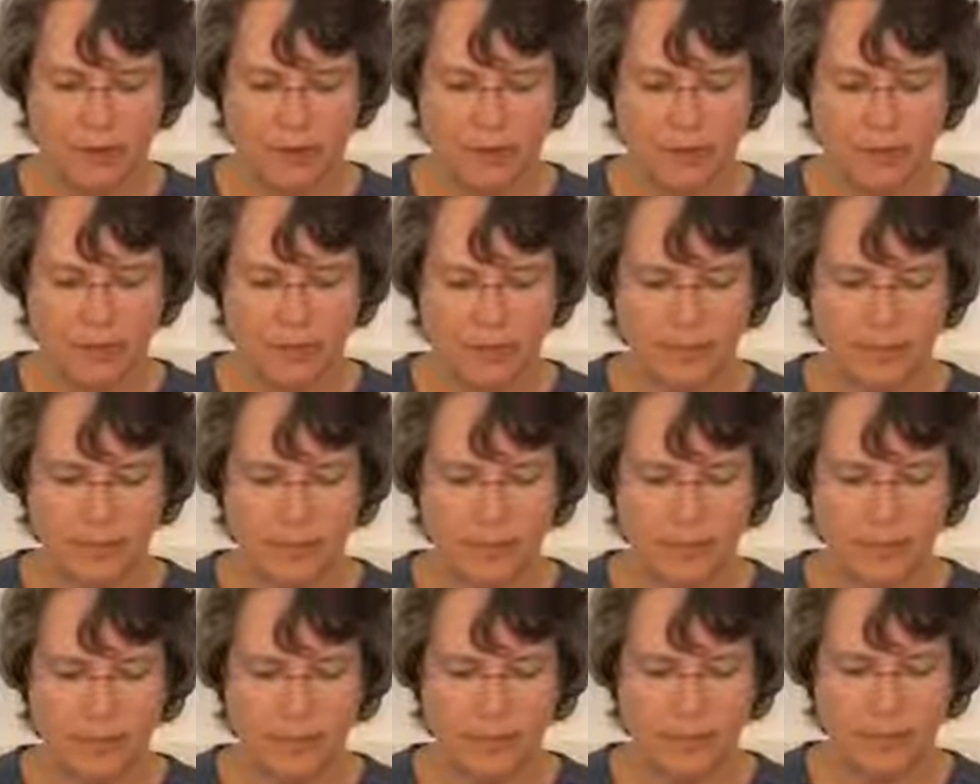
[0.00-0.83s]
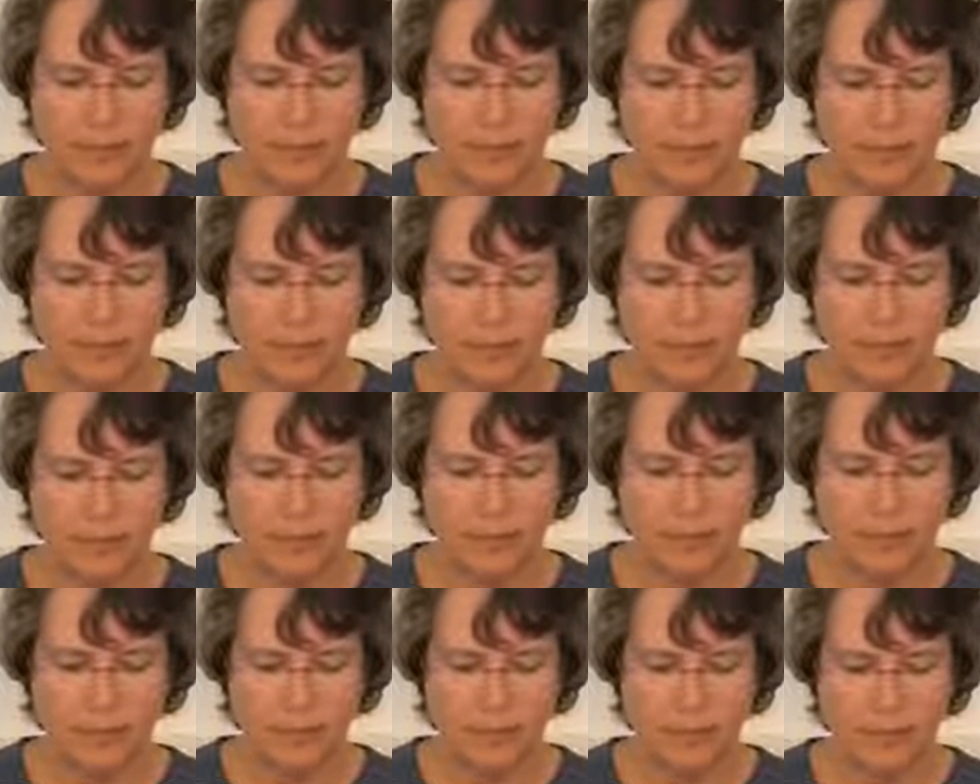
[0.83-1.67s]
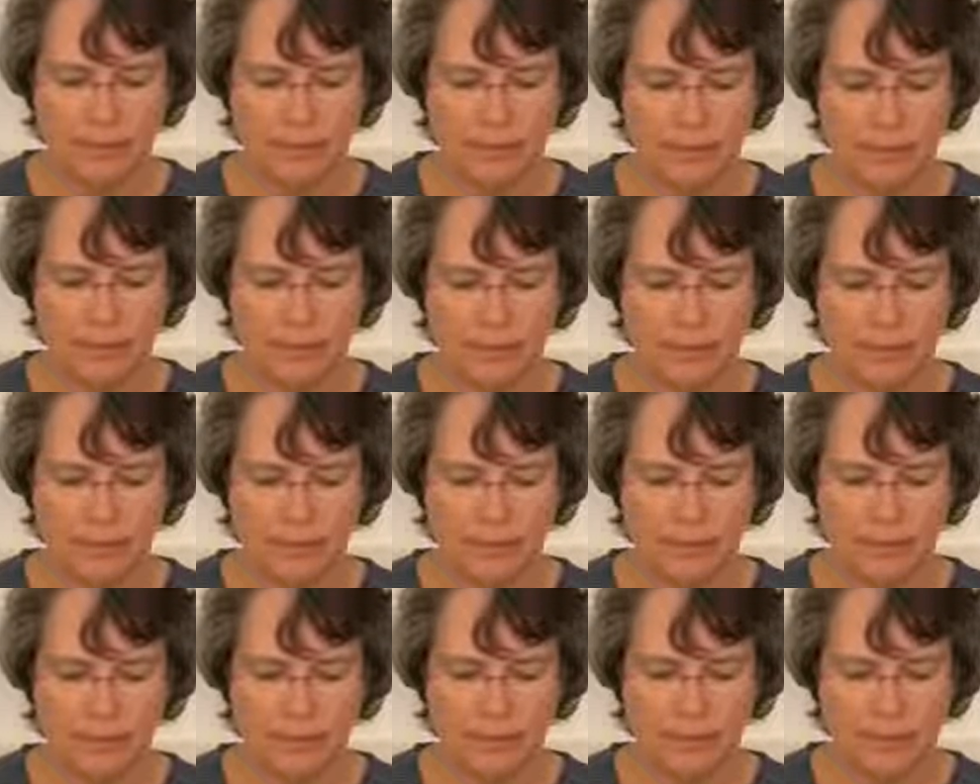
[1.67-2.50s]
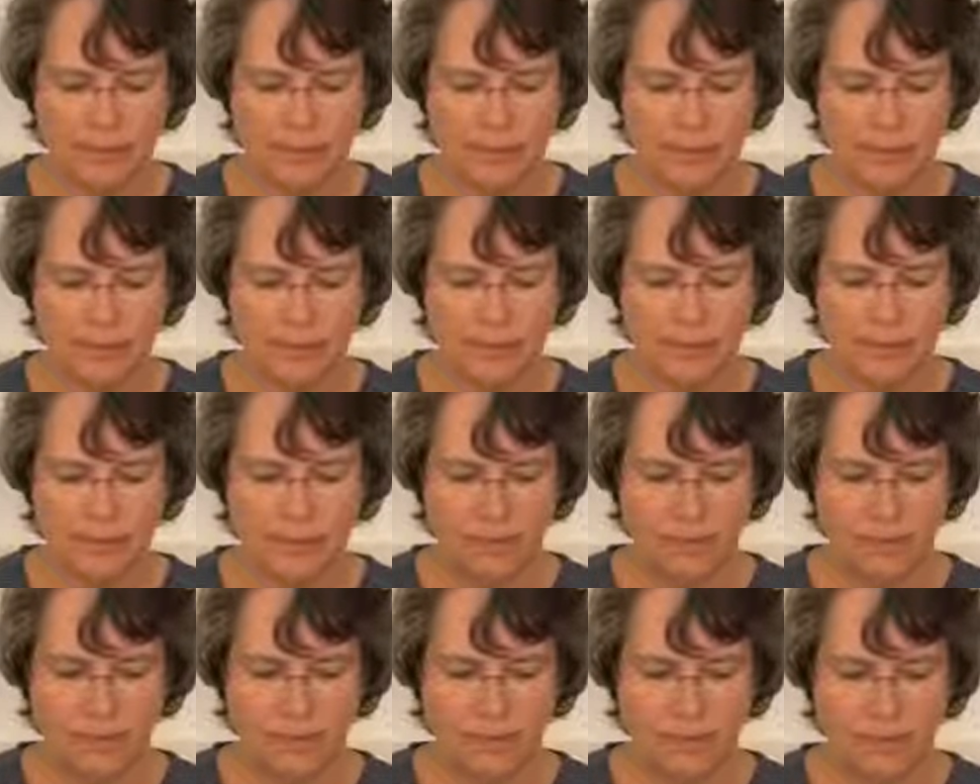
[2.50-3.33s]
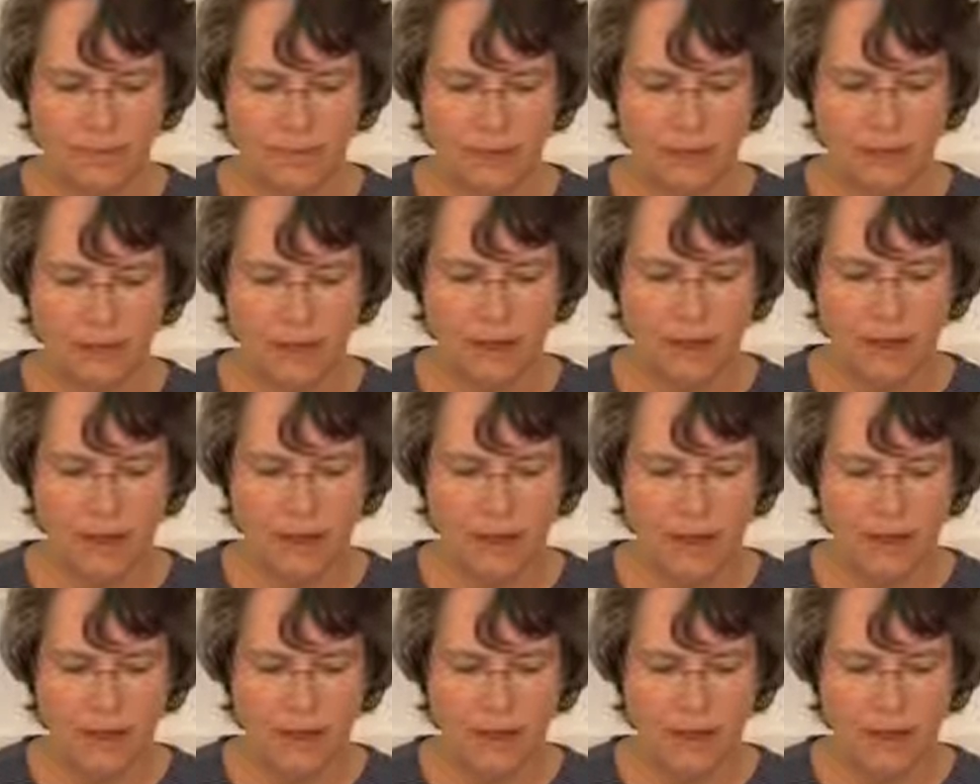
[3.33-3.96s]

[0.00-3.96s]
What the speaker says: Nobody speaks.